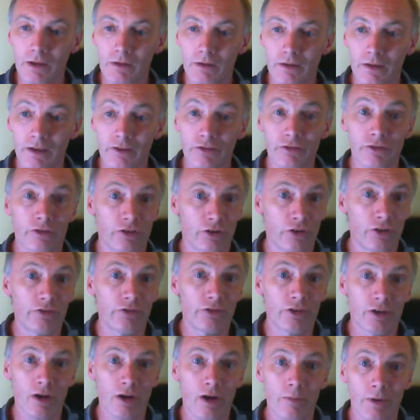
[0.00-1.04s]
decent enough
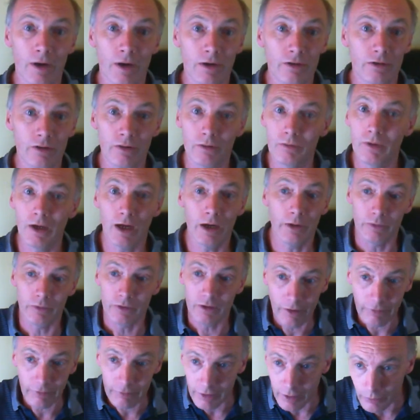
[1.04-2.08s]
to go back to, I
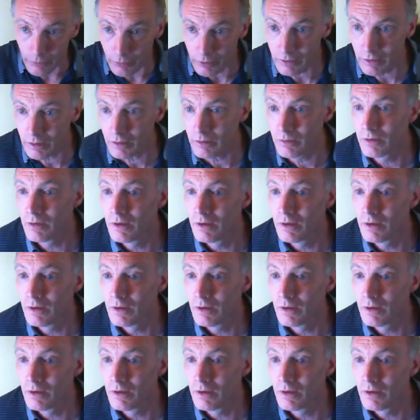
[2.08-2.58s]
definitely would do.